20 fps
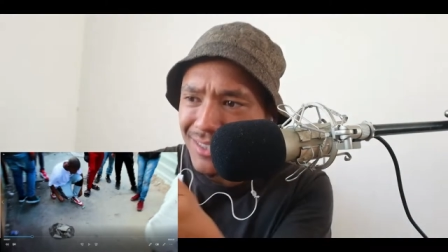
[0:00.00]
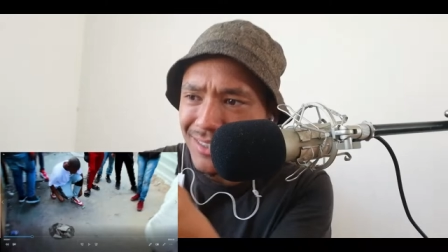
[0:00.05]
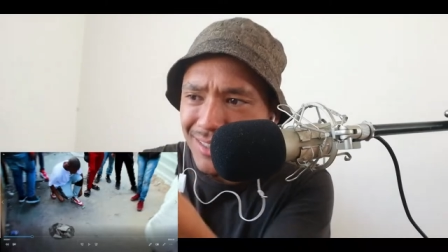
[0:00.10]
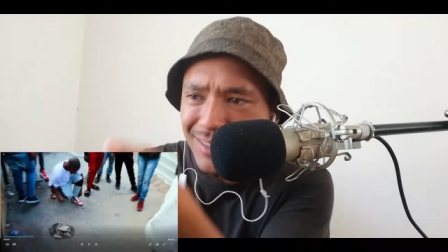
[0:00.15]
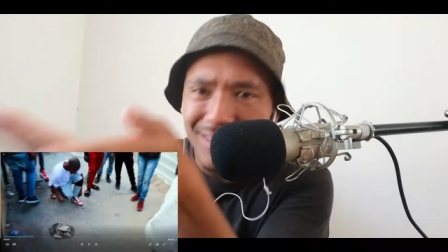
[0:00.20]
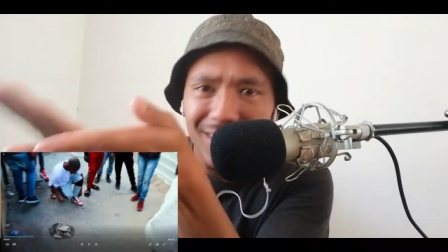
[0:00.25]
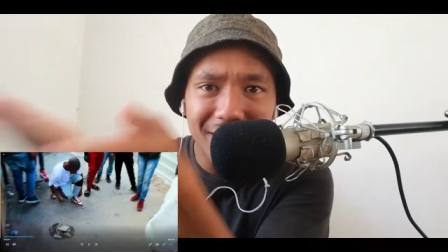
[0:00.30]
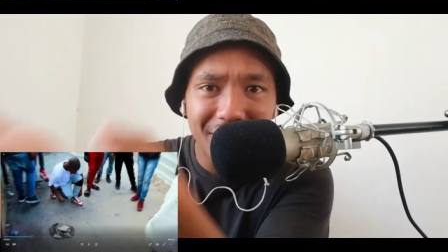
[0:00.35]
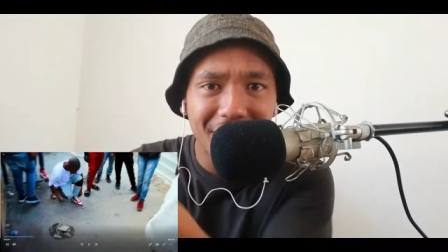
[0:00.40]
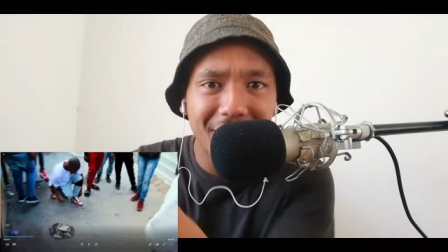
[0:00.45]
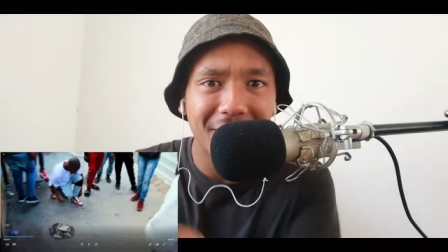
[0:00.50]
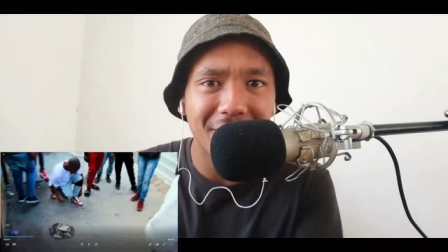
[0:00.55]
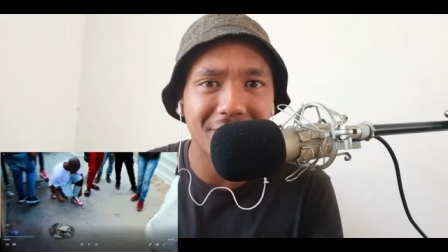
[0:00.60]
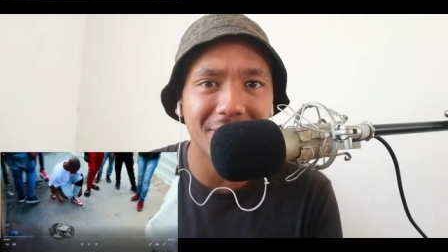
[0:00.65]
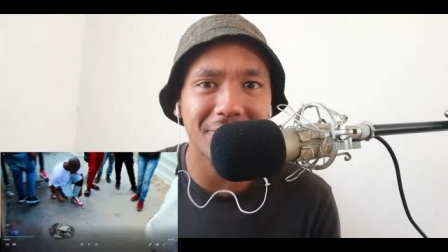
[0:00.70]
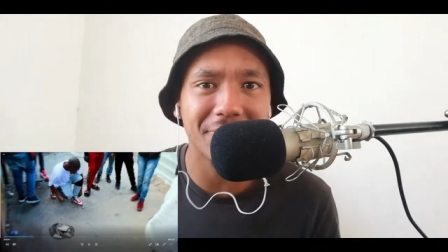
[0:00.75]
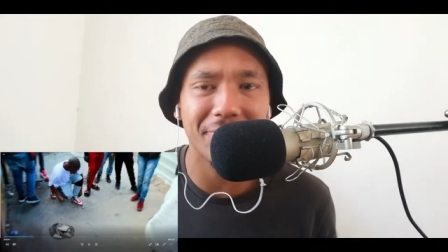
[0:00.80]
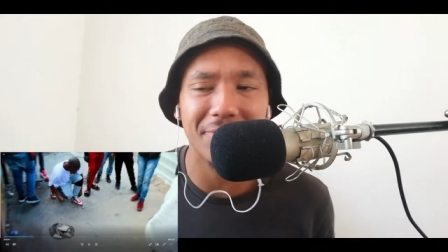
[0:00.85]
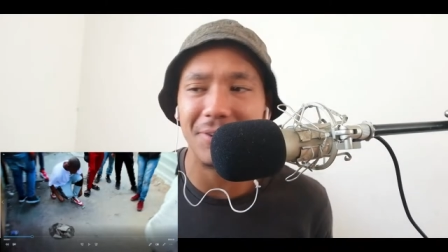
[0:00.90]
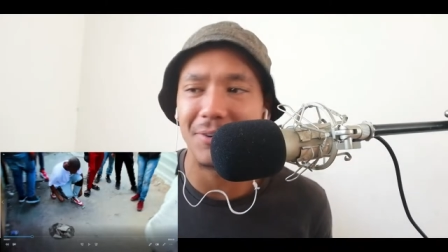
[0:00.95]
he's a thin head
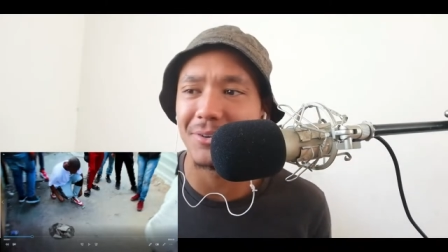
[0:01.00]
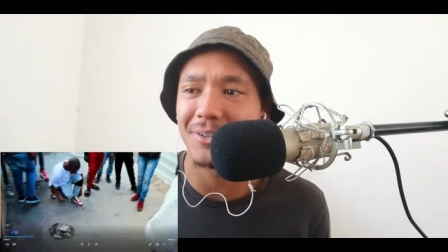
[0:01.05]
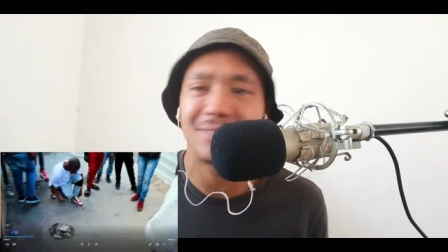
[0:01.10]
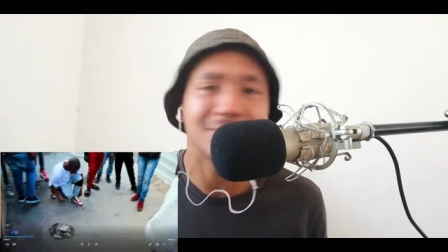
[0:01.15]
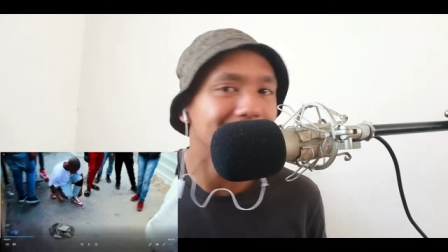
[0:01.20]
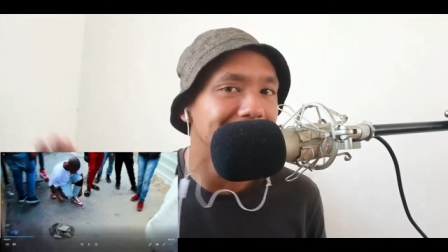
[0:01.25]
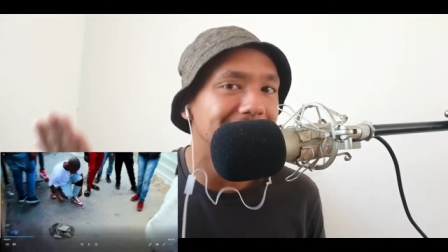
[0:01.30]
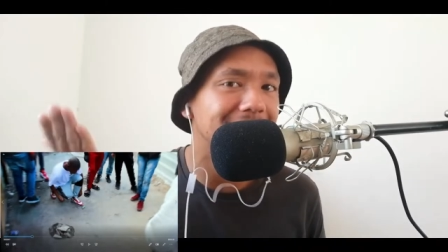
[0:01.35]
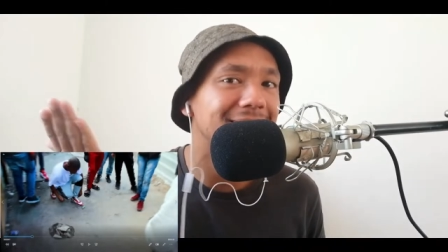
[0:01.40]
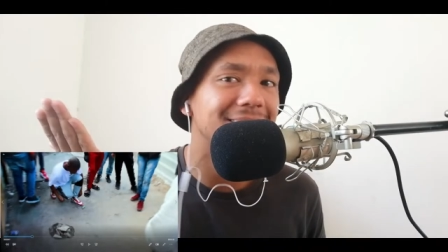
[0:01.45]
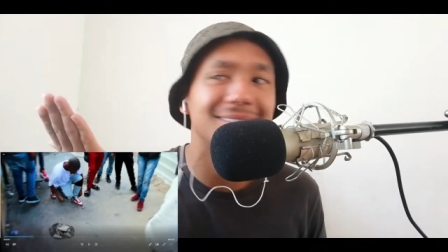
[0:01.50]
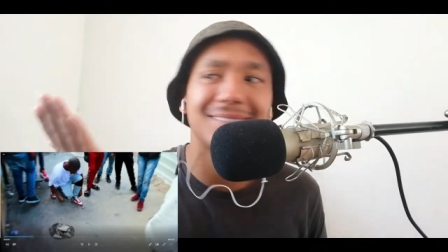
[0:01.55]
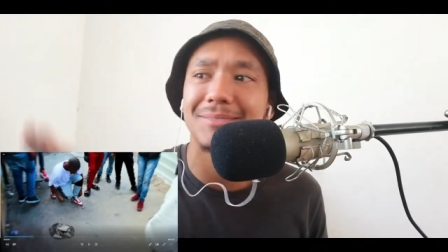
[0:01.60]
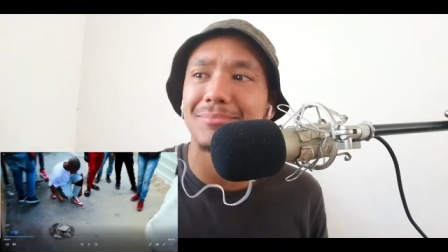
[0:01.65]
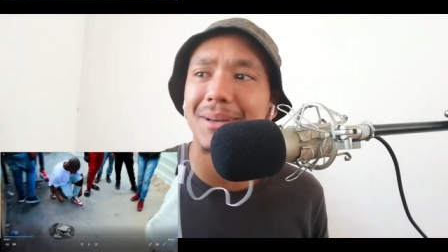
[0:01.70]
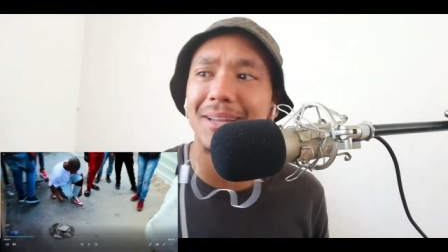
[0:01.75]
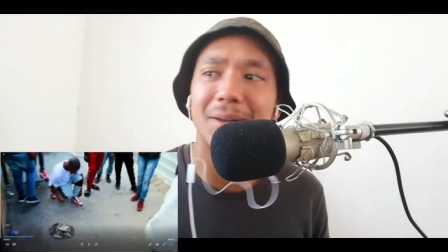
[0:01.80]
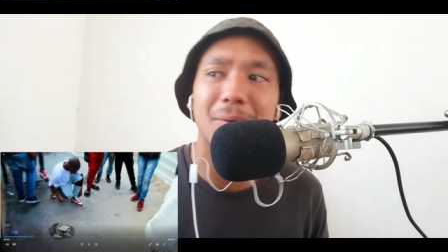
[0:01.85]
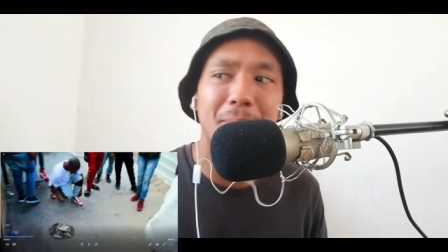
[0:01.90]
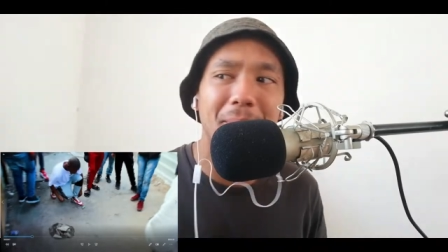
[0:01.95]
on the floor. This man
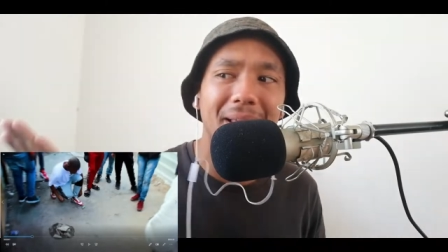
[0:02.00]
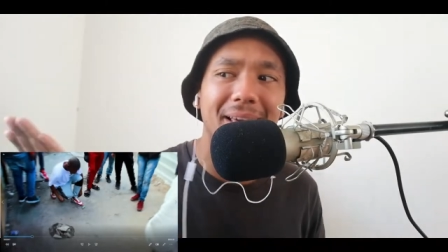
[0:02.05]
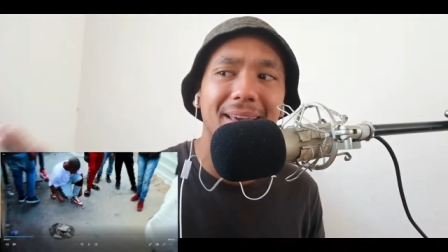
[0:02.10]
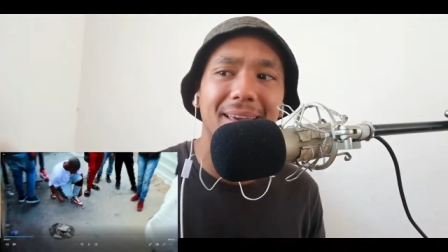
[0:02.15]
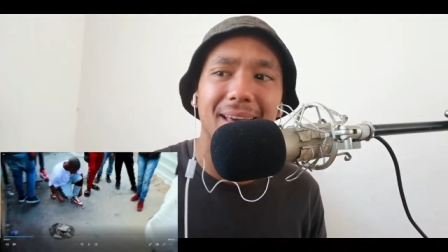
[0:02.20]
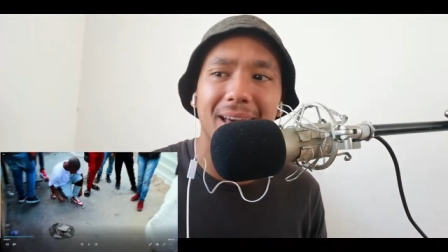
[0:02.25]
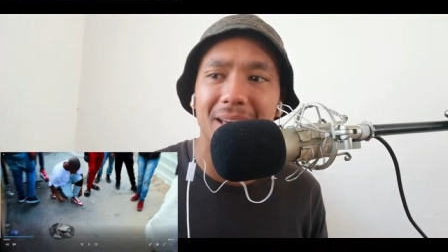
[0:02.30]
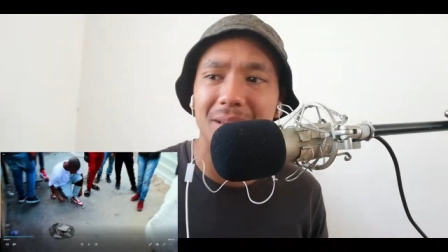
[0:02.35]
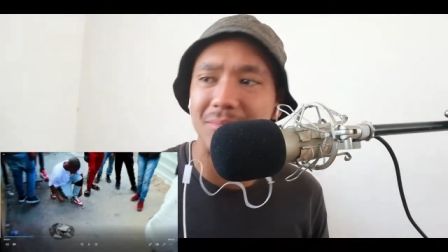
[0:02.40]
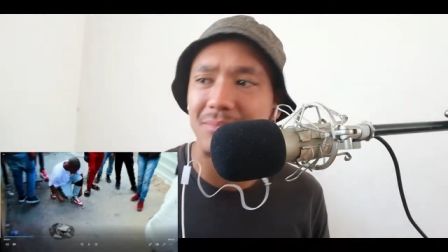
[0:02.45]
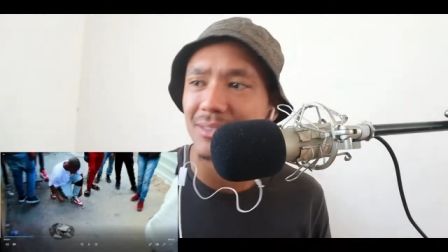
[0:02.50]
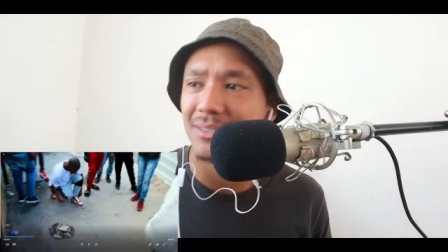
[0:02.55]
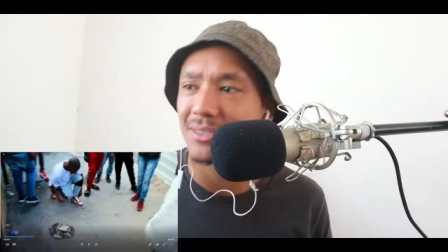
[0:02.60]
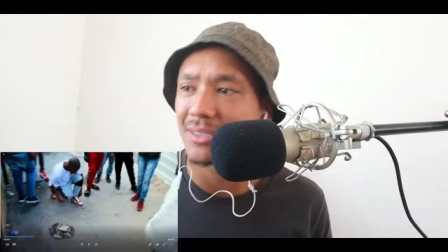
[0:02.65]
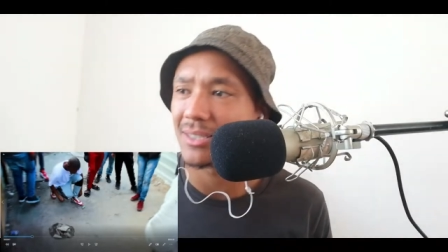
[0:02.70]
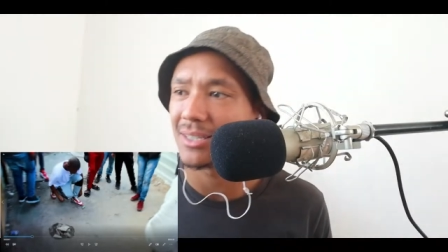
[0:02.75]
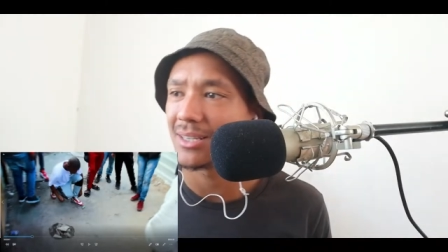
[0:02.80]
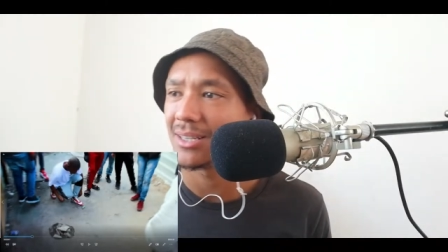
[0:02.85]
don't play games.